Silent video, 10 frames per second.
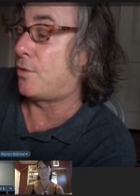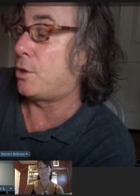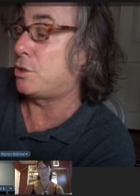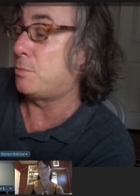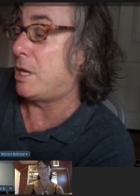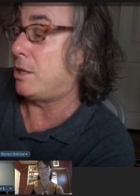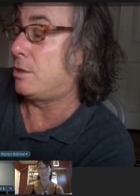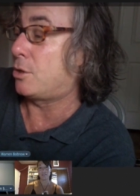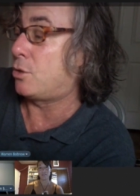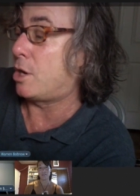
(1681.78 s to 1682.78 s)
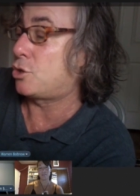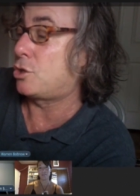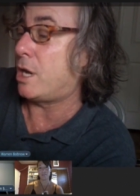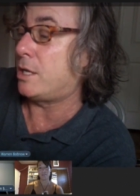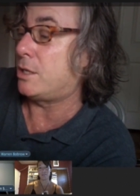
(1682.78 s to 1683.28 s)
far as making the
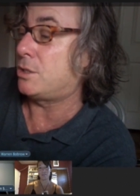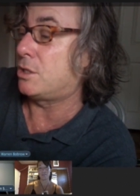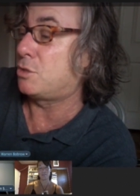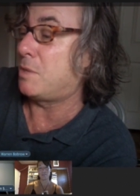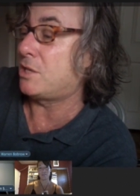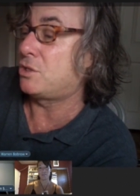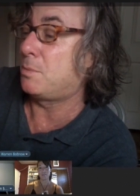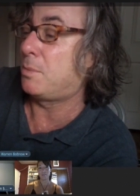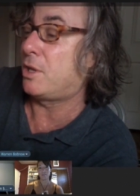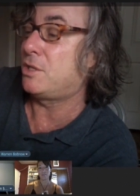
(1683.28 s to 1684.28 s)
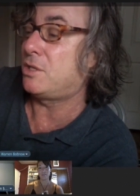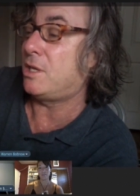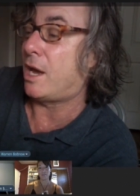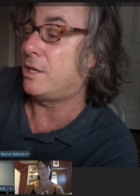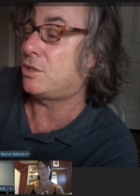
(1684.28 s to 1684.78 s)
crushed ice, it's best to place
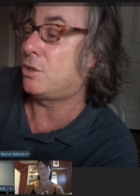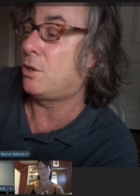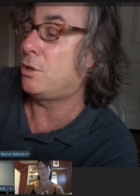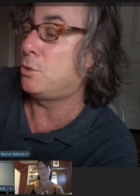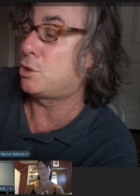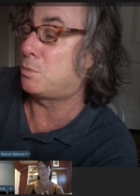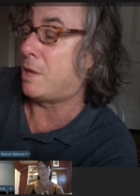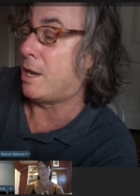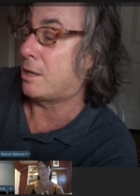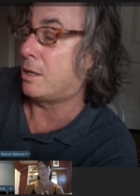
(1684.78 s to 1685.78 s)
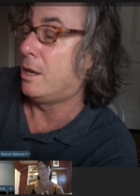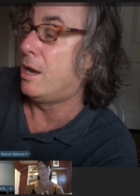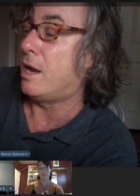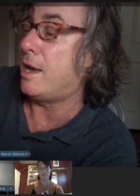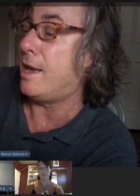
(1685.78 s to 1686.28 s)
the ice in a Lewis bag,
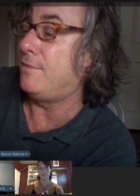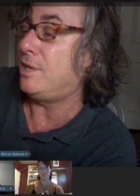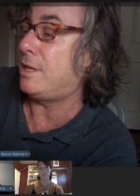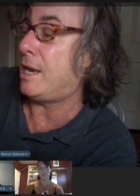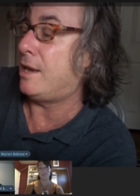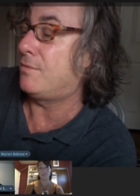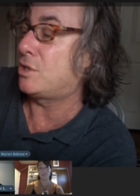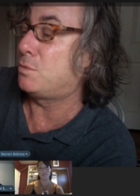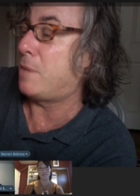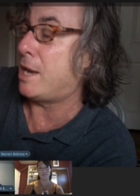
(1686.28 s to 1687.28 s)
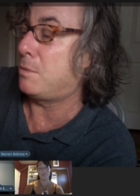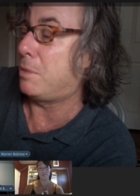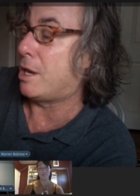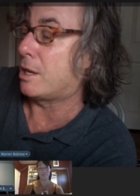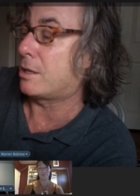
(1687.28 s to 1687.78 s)
a heavy canvas bank
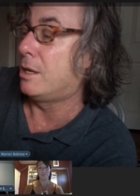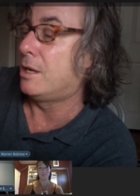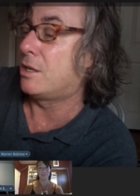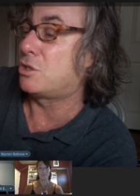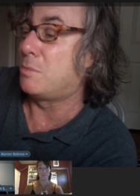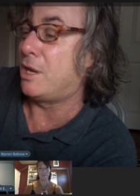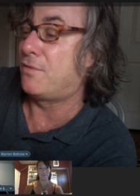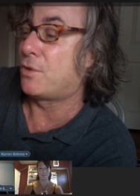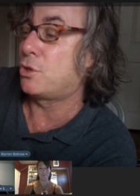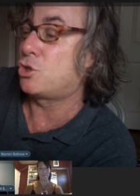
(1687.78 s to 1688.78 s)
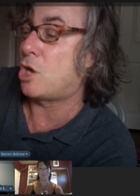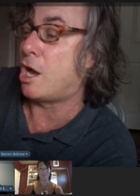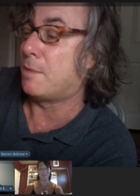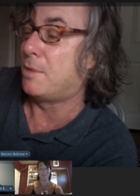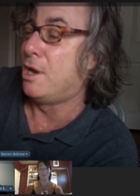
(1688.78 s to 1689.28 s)
bag that's made for the
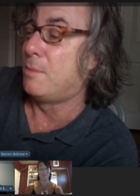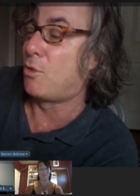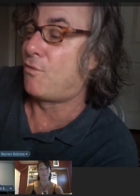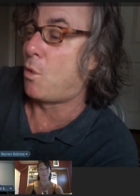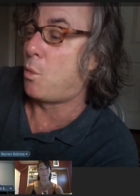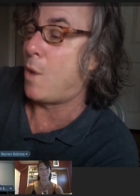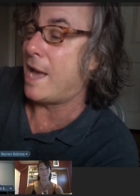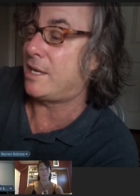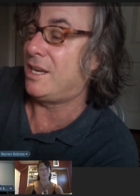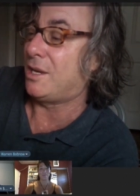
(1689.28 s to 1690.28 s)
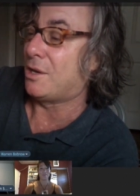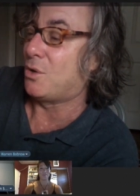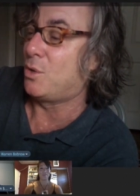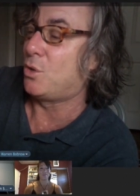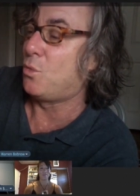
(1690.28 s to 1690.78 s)
job, before whacking
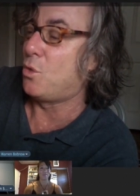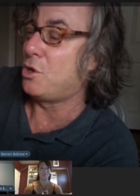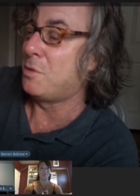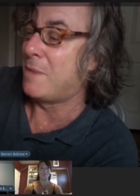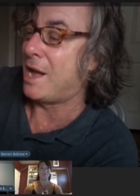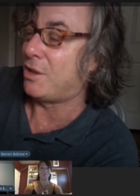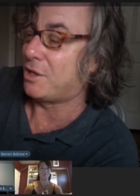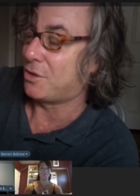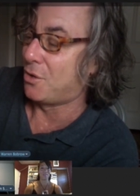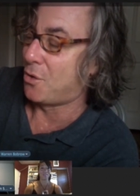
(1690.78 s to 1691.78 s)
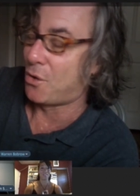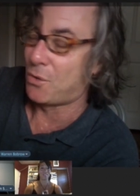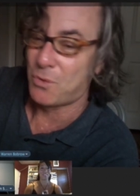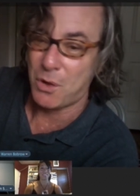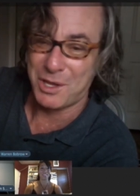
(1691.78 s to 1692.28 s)
it with a wooden mallet or
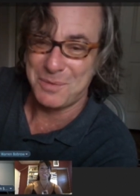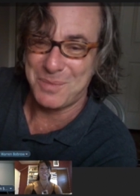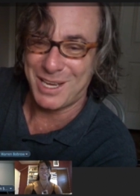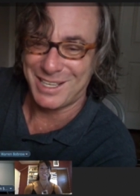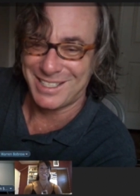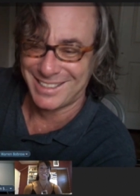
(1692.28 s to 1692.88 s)
rolling pin.